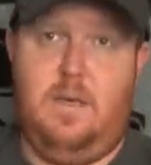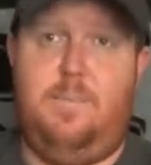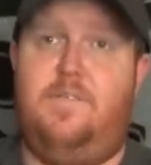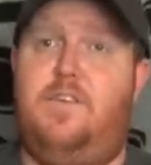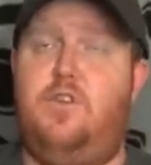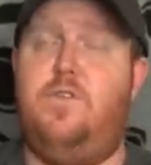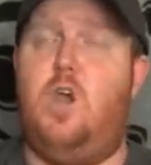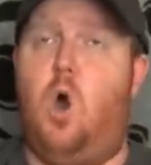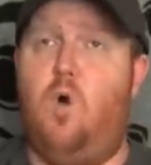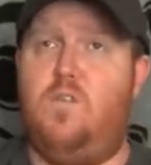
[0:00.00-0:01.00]
But if they do
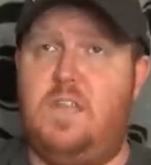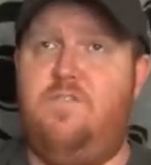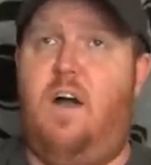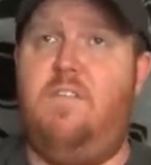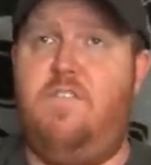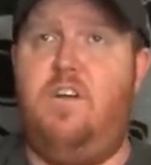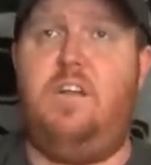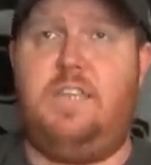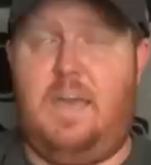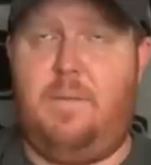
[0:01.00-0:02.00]
the overly
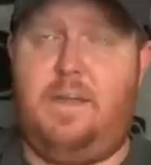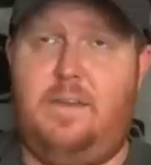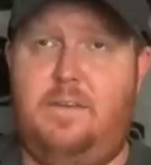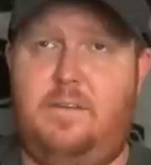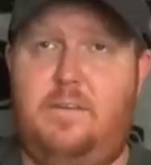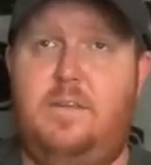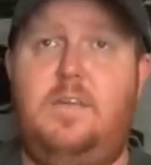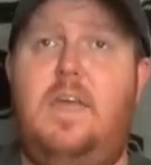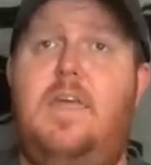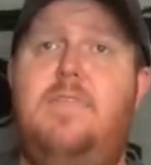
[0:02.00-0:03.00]
vaudevillain gimmick,
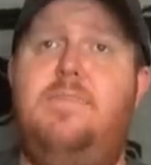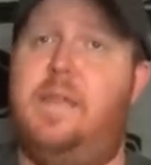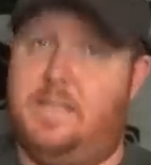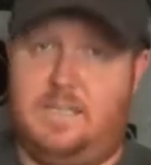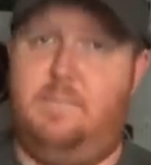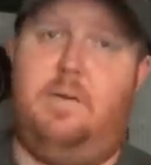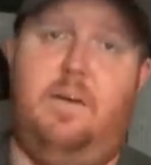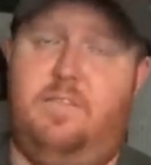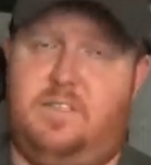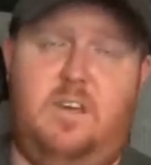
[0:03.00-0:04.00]
then it's
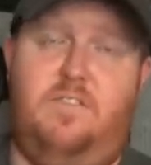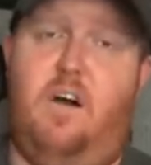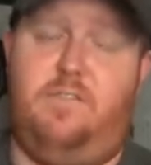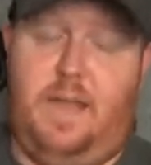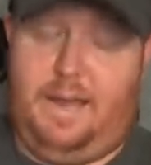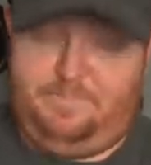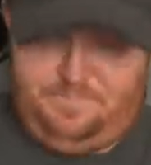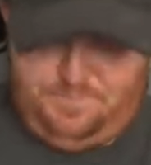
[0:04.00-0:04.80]
gonna fall flat.